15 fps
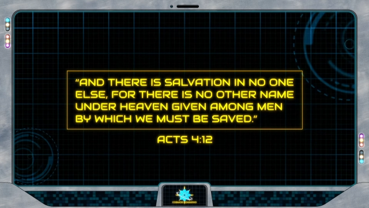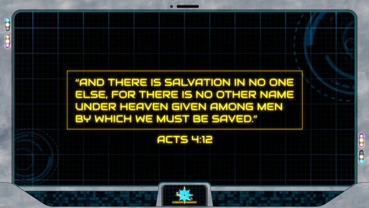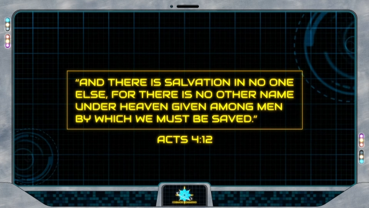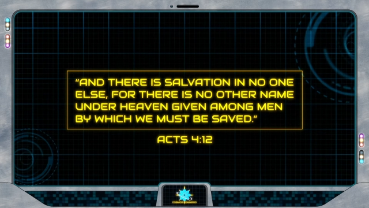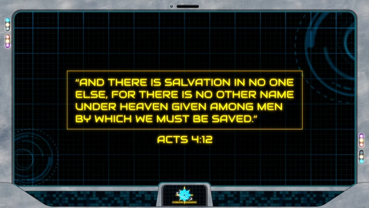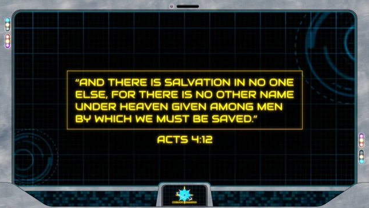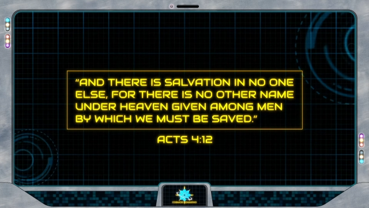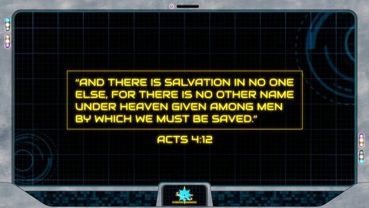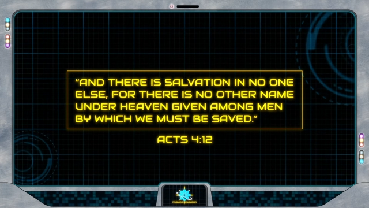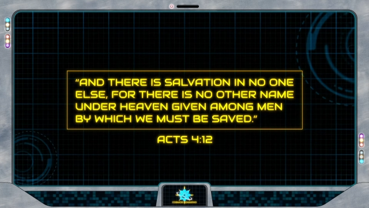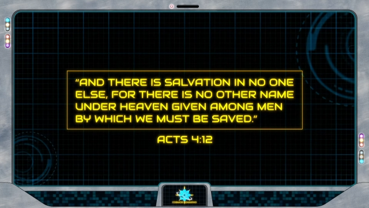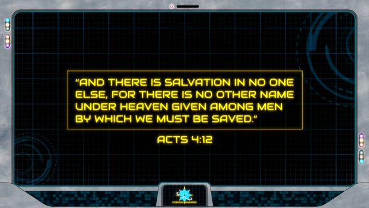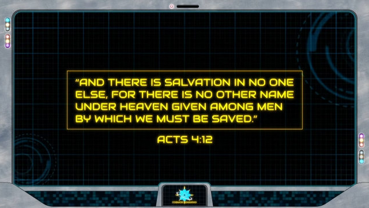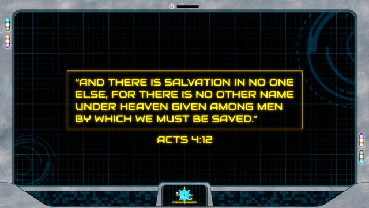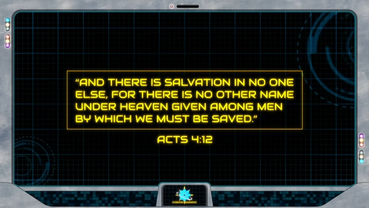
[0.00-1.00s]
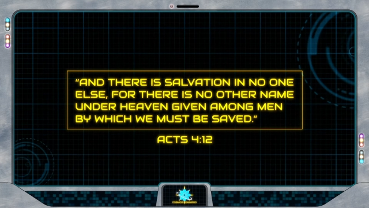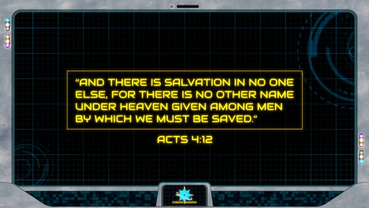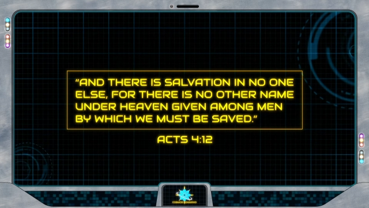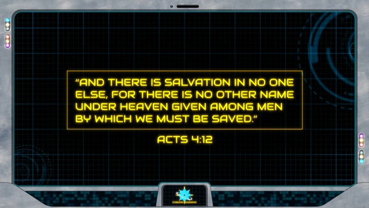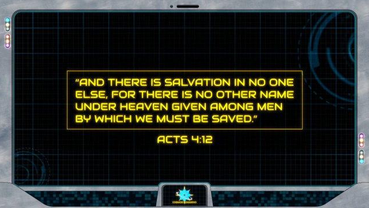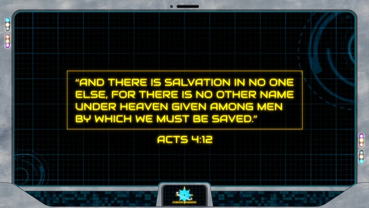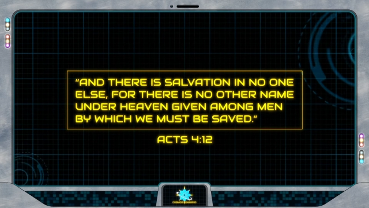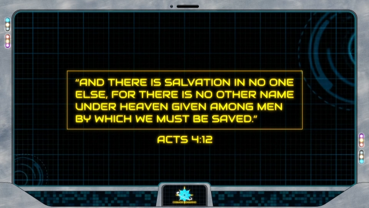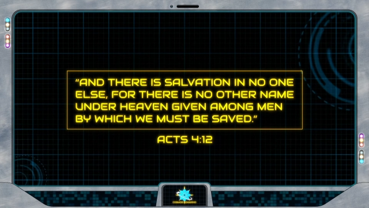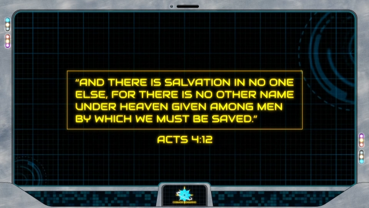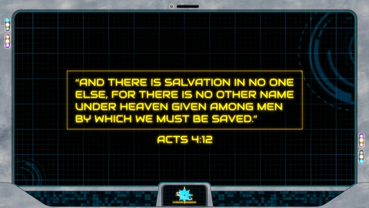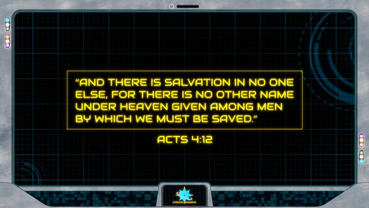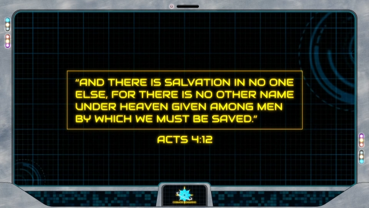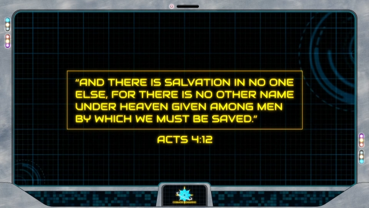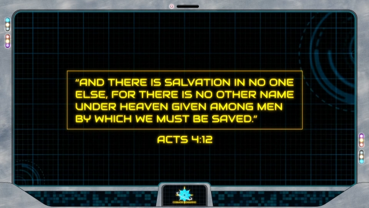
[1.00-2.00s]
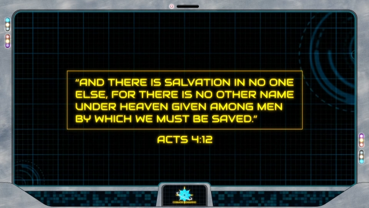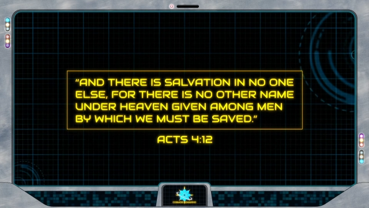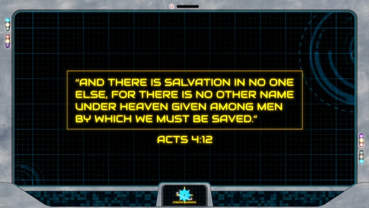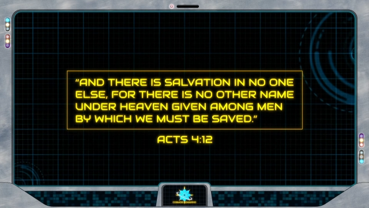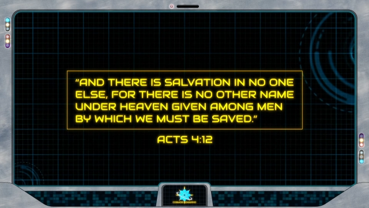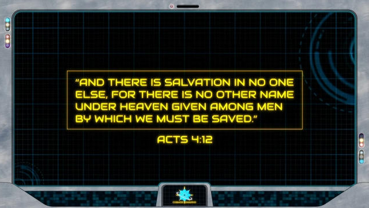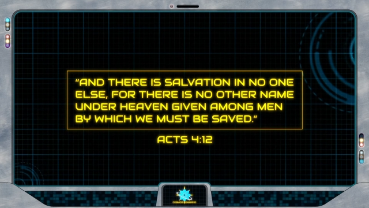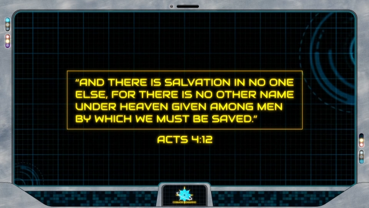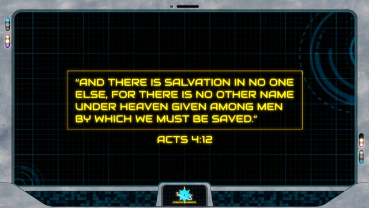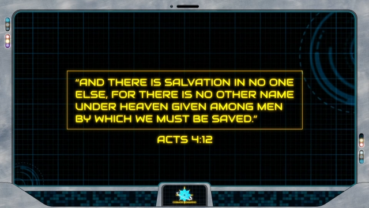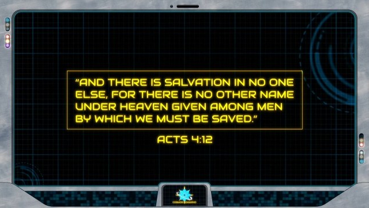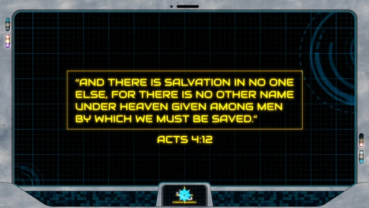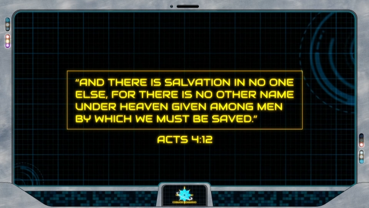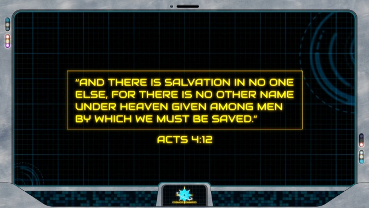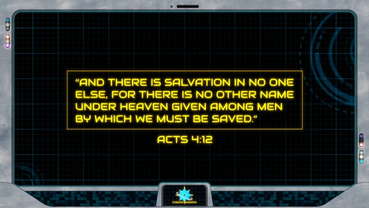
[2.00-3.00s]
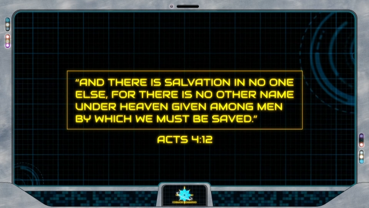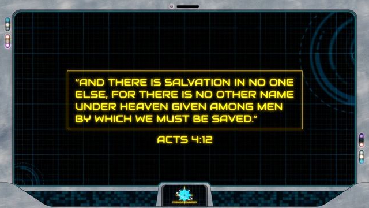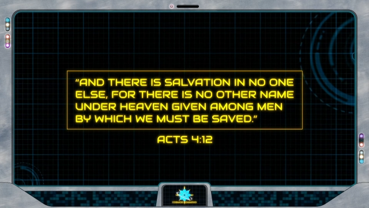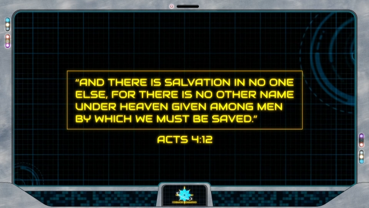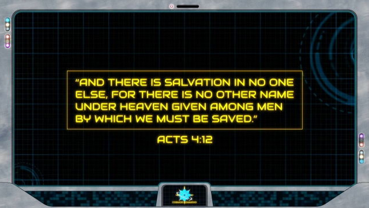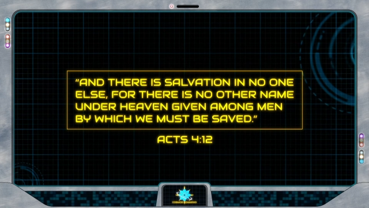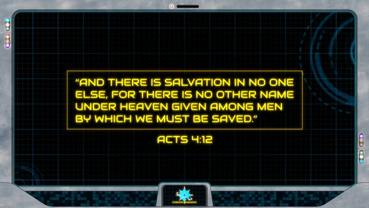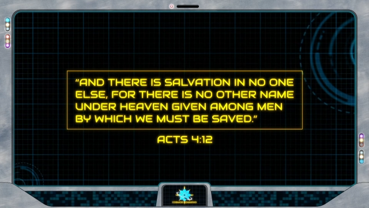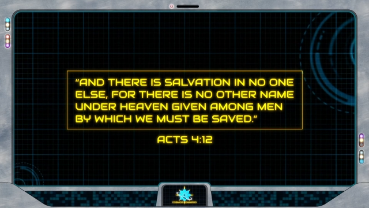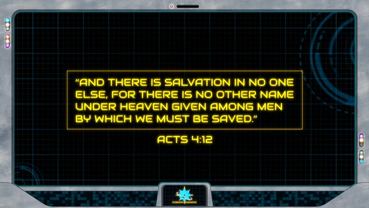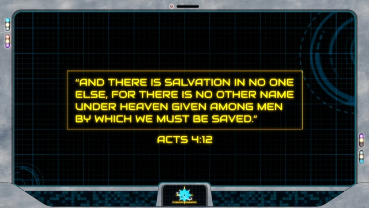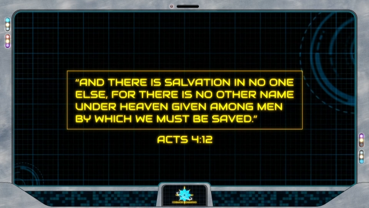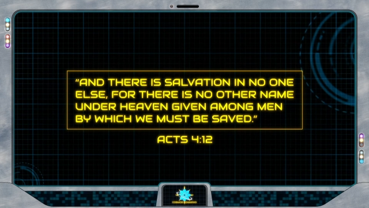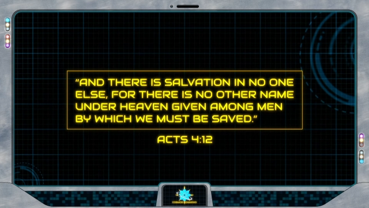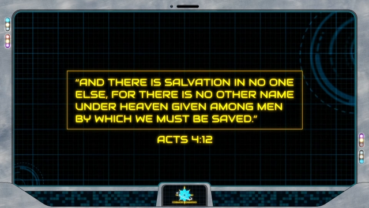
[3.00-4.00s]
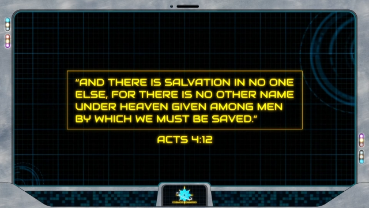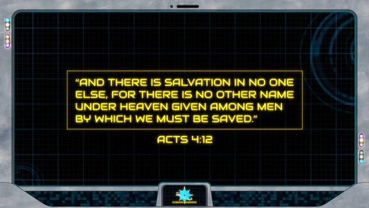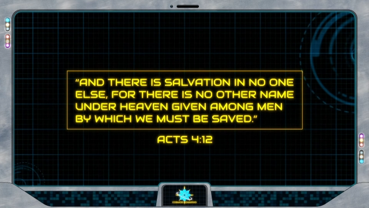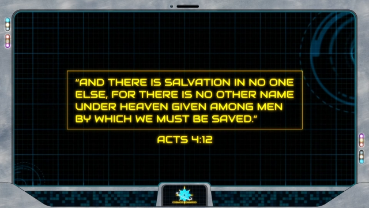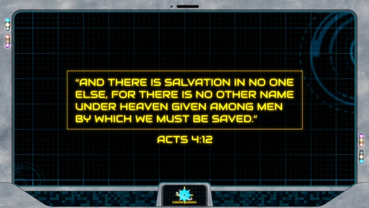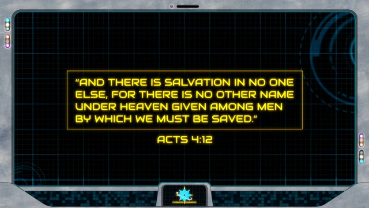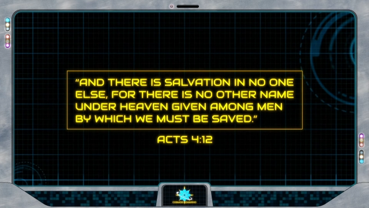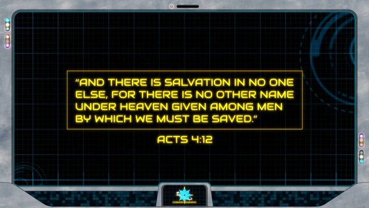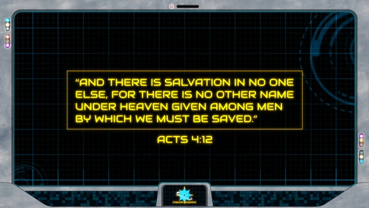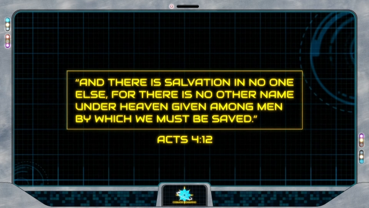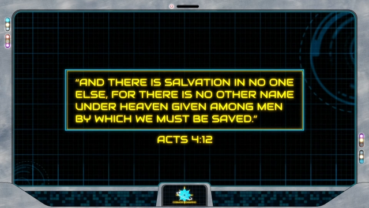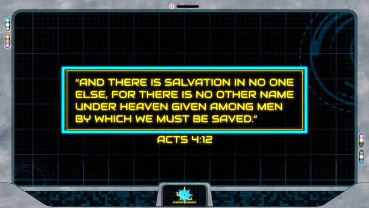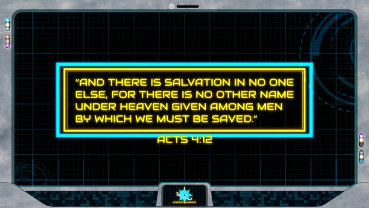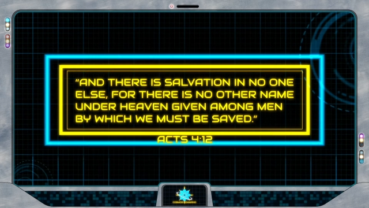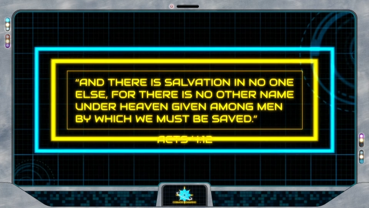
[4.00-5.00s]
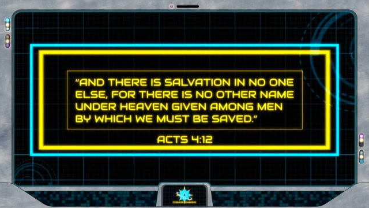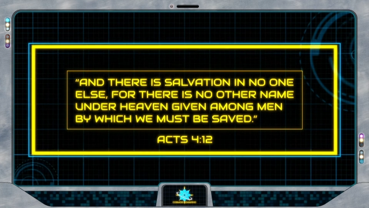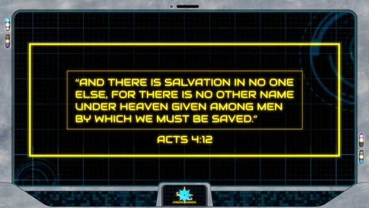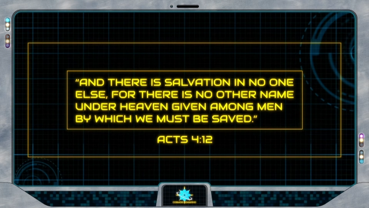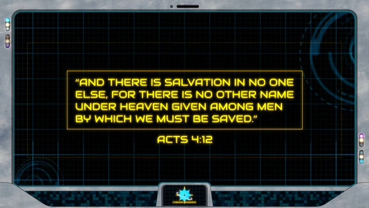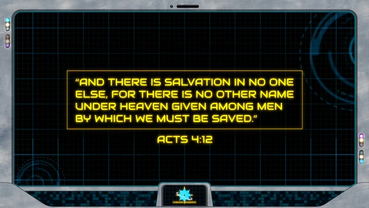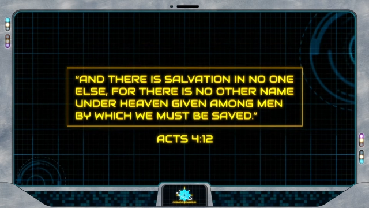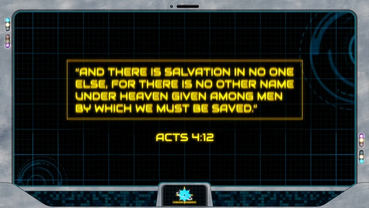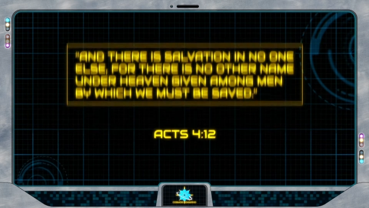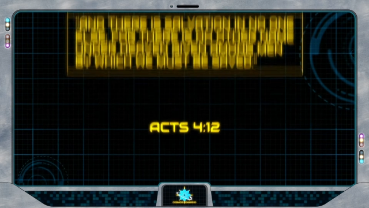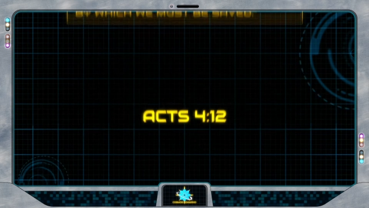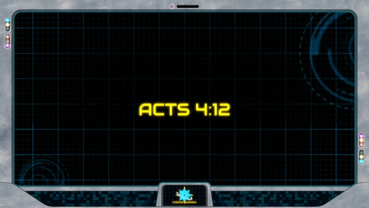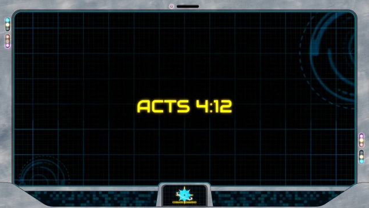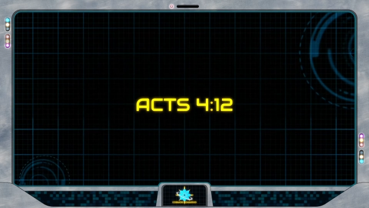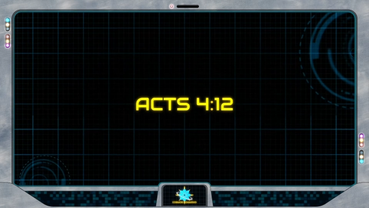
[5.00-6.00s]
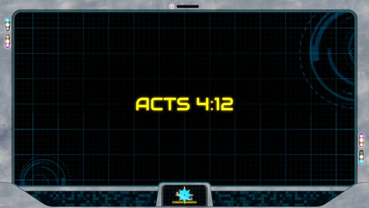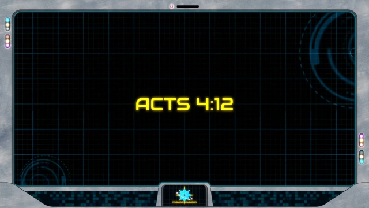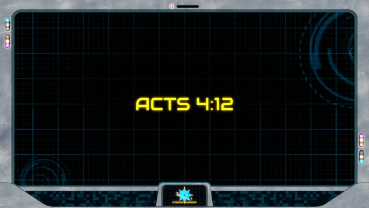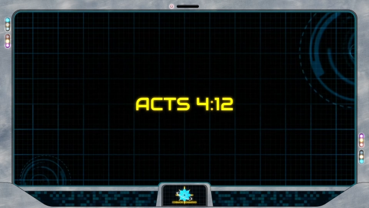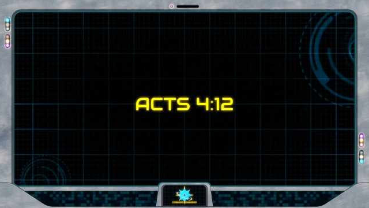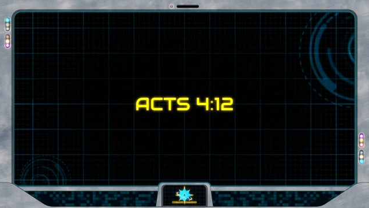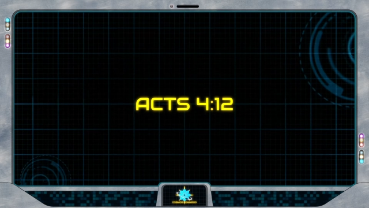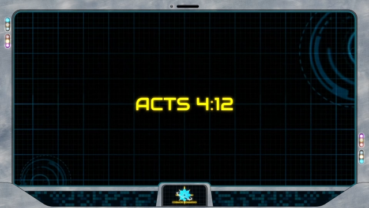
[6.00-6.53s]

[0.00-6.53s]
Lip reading: [unreadable: no face in view]